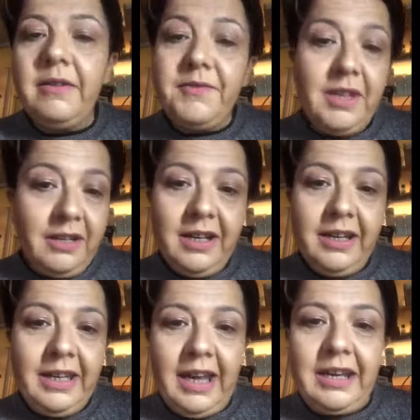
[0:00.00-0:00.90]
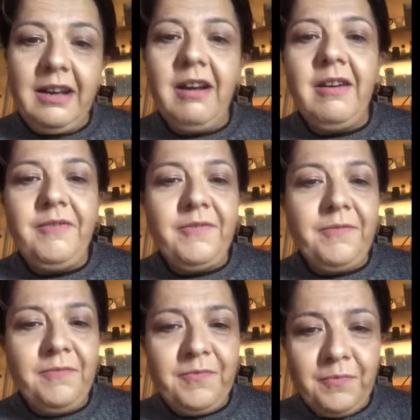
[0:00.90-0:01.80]
I've done it again. I've
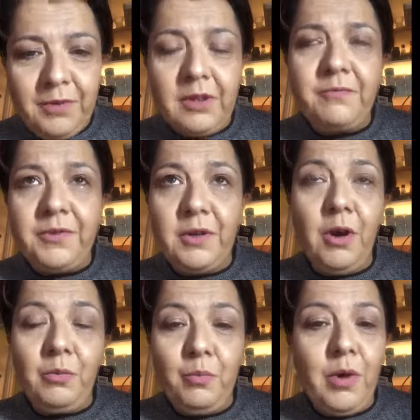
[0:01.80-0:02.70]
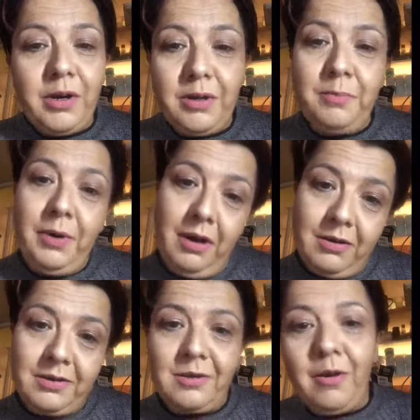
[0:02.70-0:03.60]
forgotten one of the
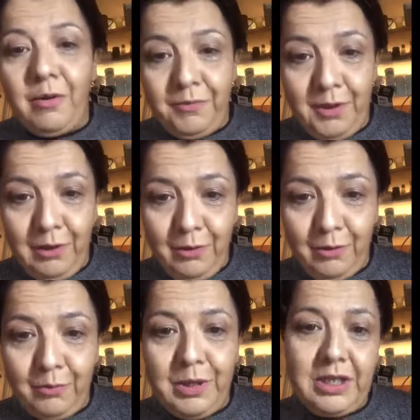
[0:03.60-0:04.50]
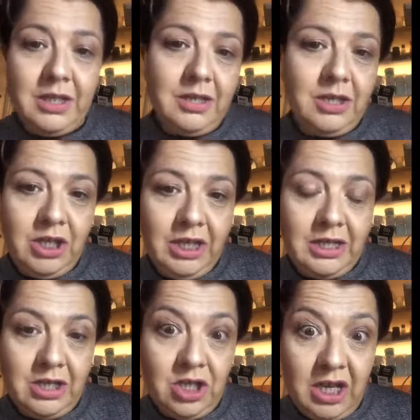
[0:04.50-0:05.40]
parts of the look, which is the
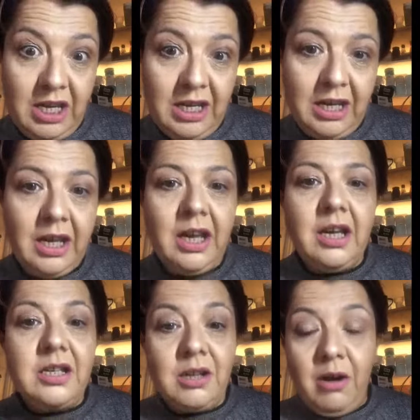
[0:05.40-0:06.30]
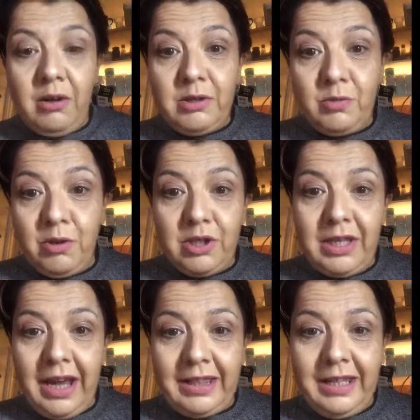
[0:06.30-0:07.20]
cheek to chic. So I'll swatch
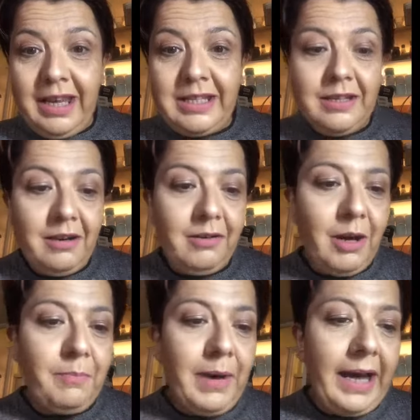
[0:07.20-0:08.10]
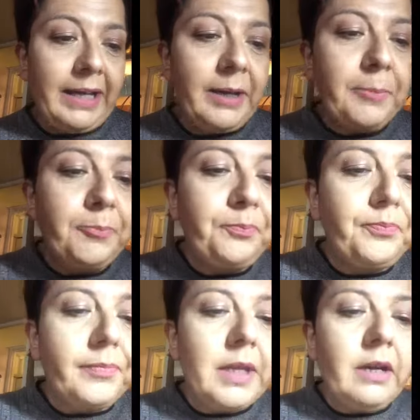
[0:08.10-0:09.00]
that at the end and I'll come back.
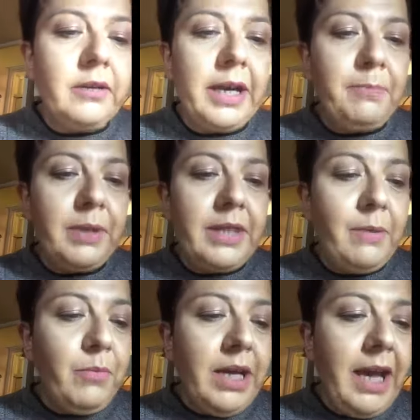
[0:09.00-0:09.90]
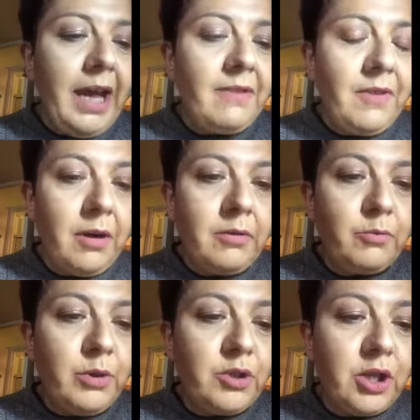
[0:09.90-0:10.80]
Okay, but then we have, I
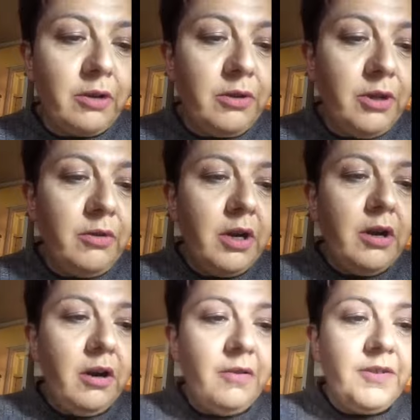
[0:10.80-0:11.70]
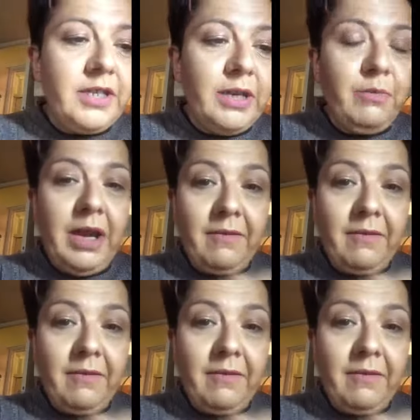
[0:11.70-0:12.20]
will show you, obviously we